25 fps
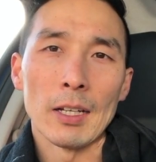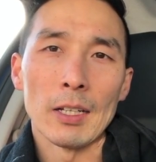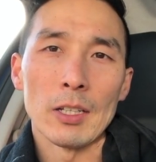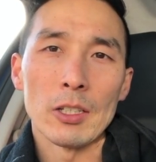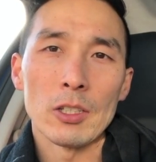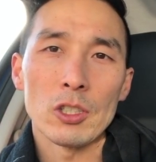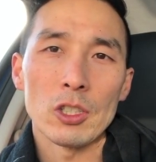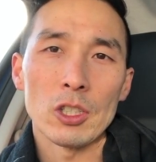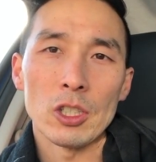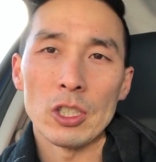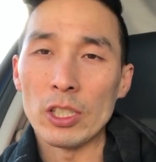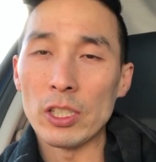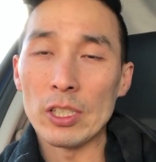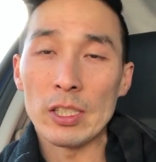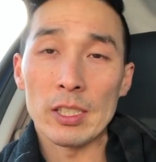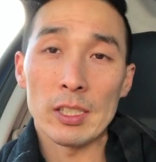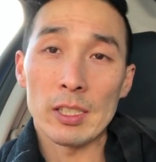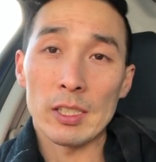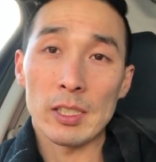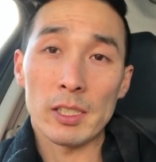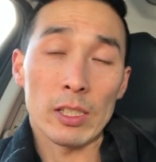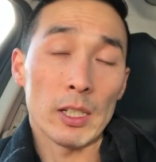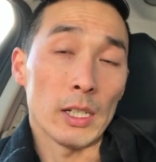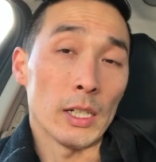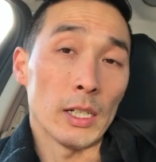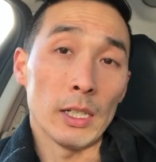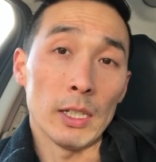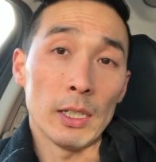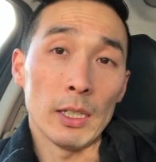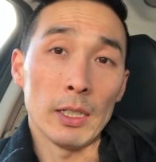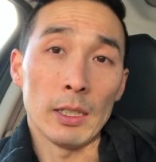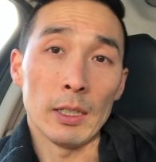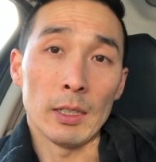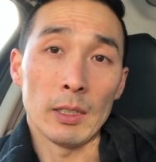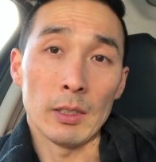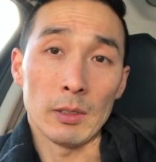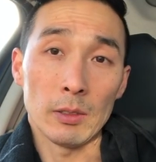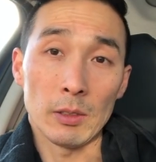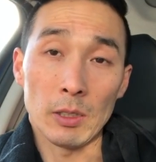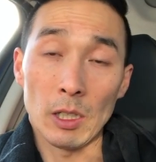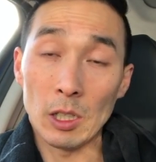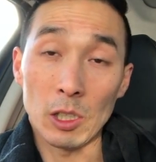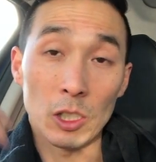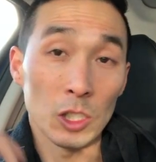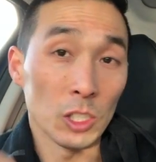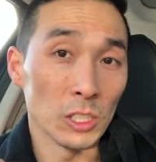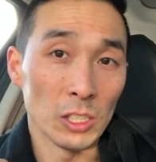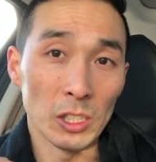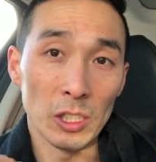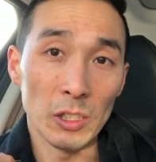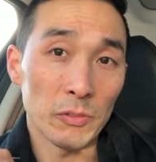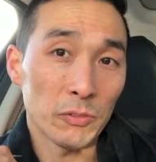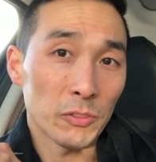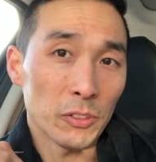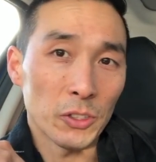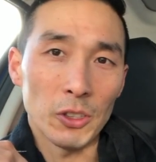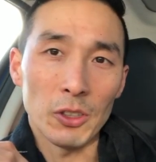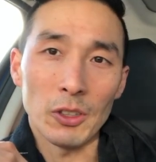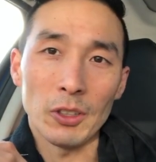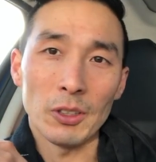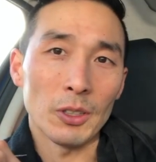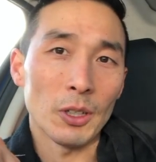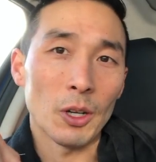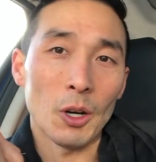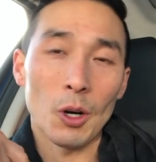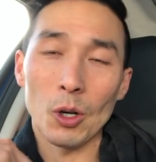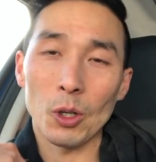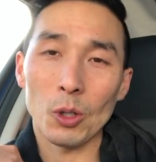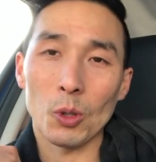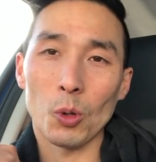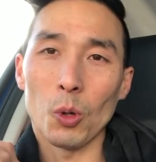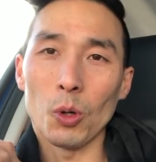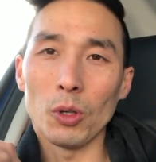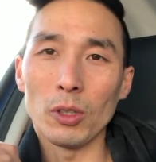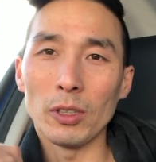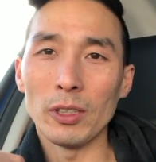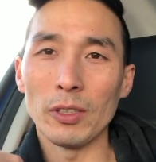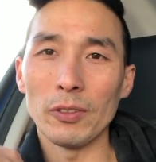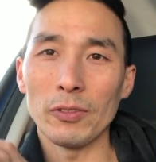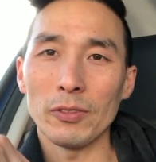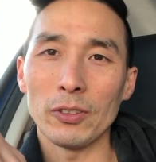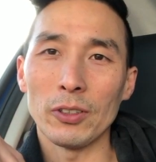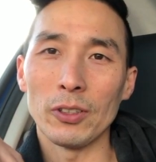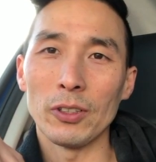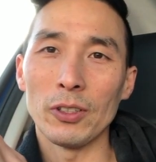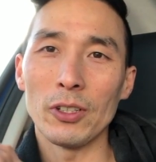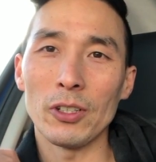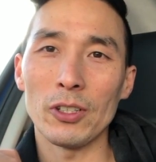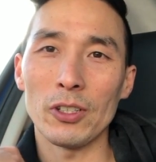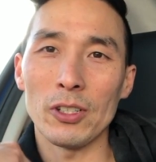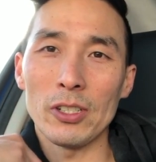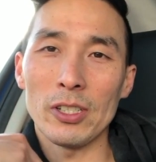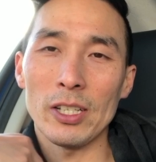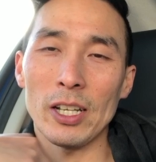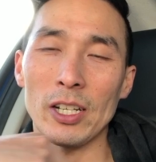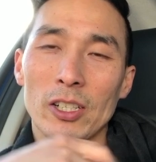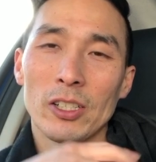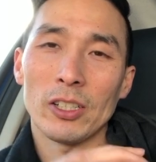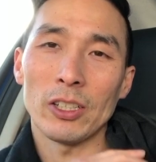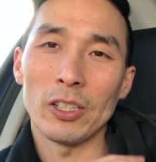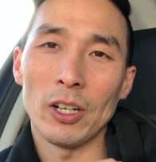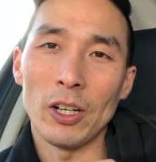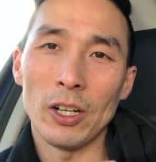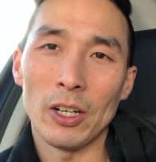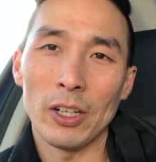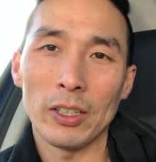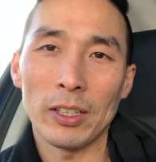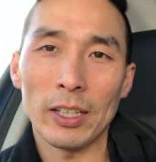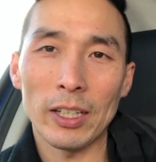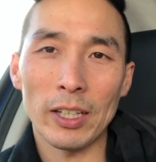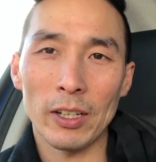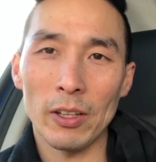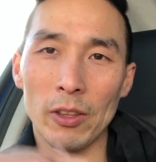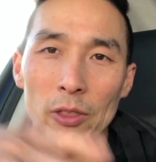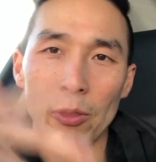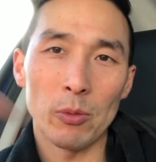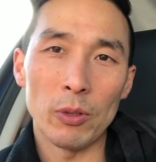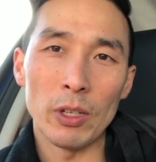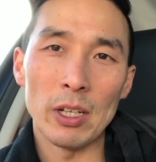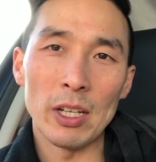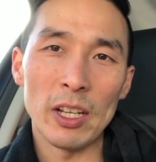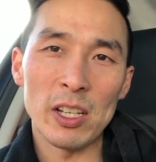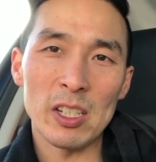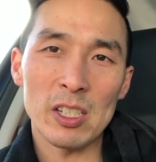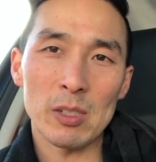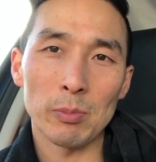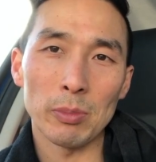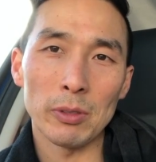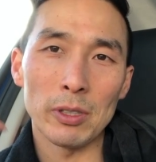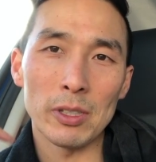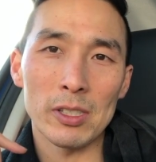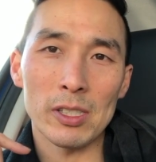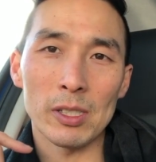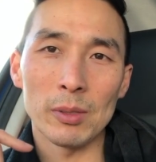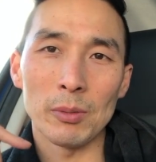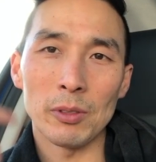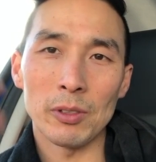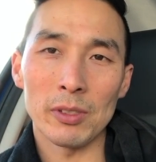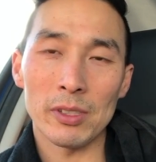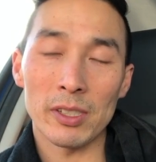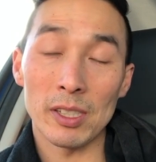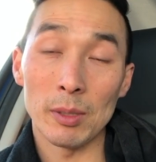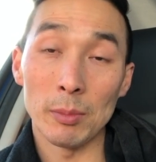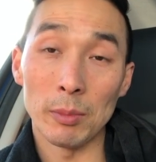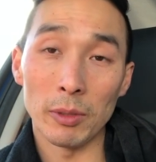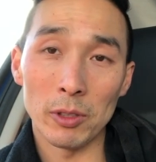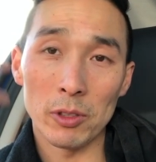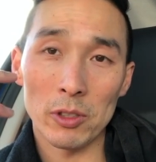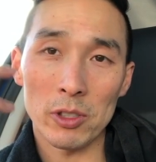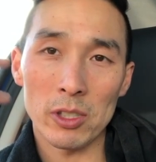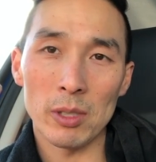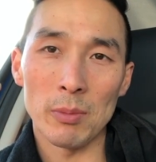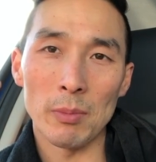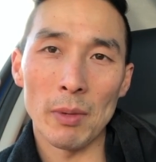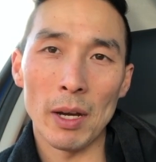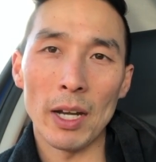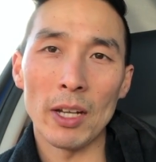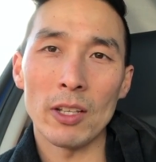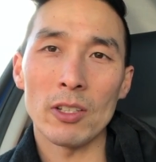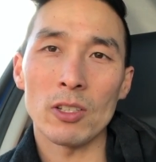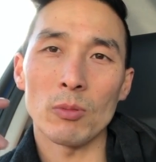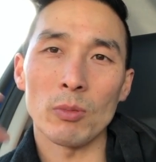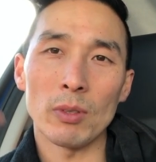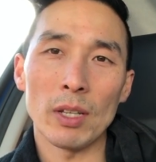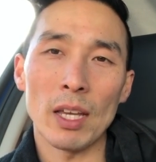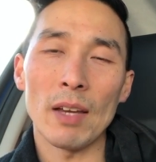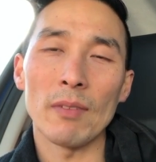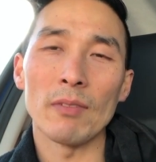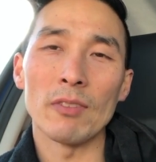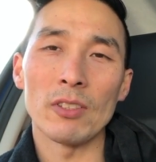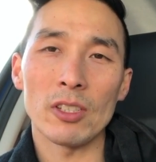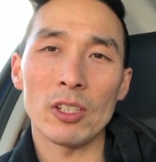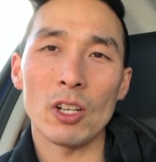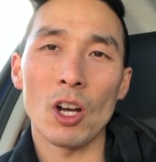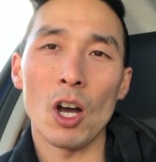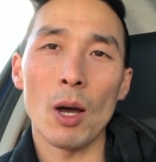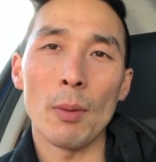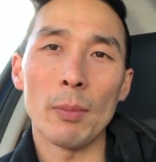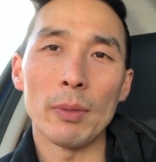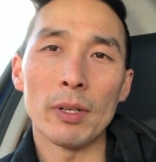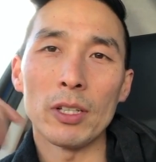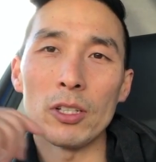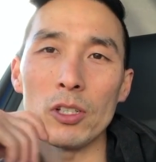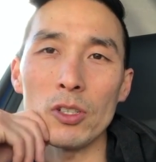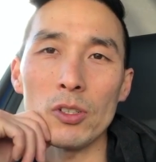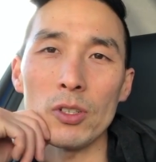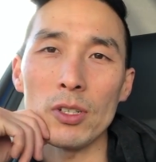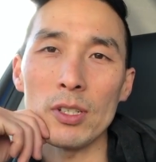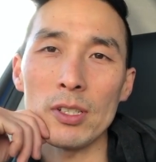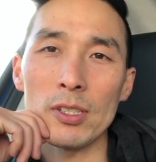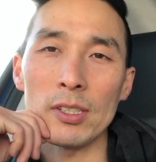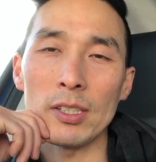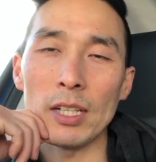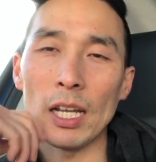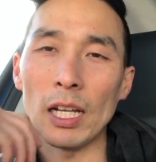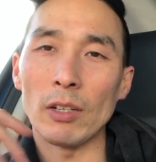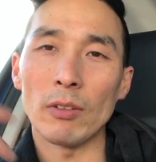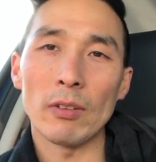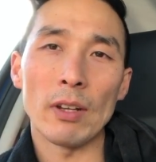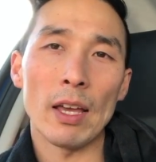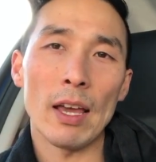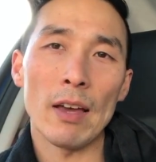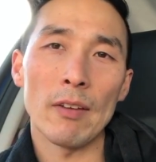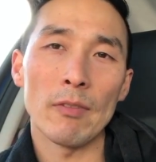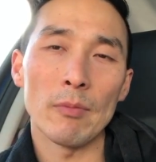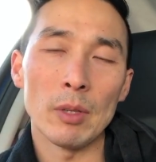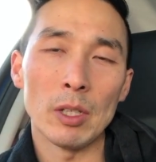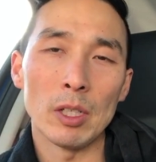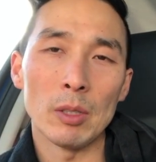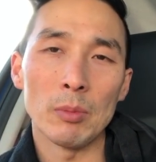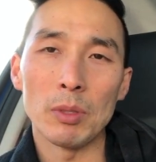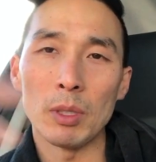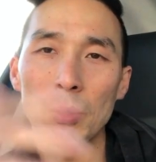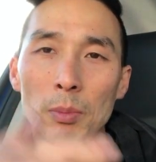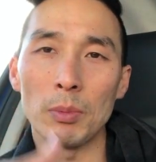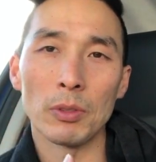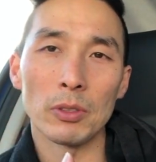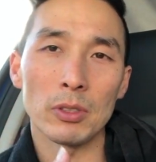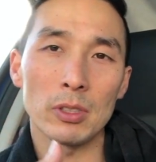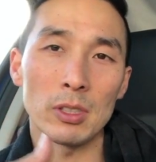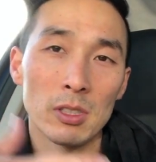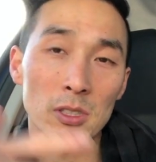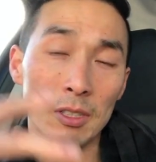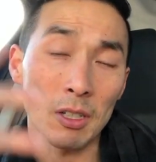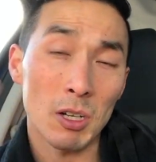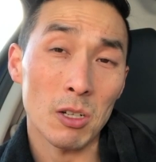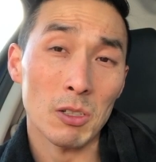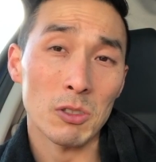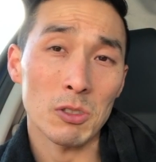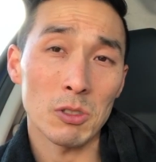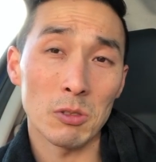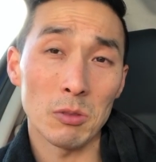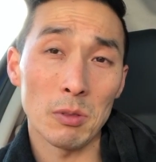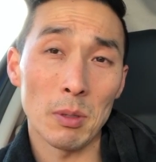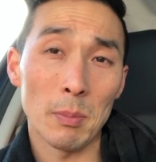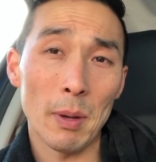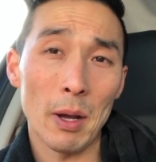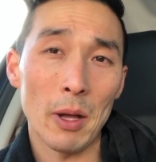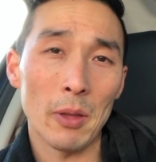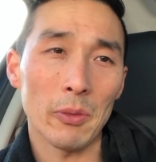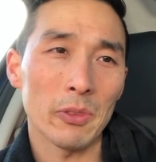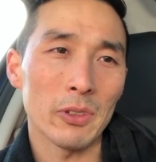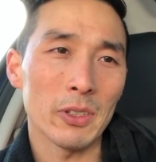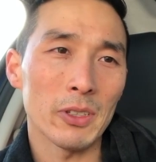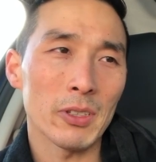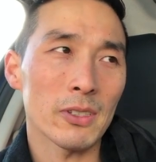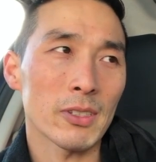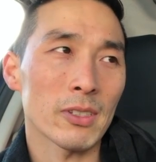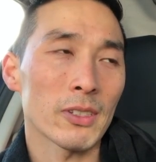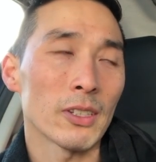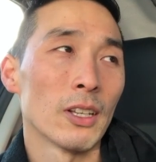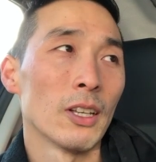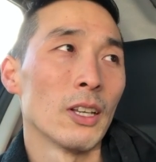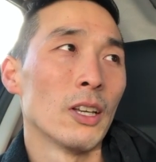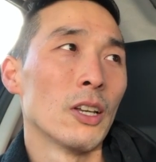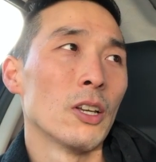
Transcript: she's uh, a good lifter, a hardcore lifter. She's actually on like a three-day split, similar to mine. So we have this common interest, and I don't have many people to talk to about this.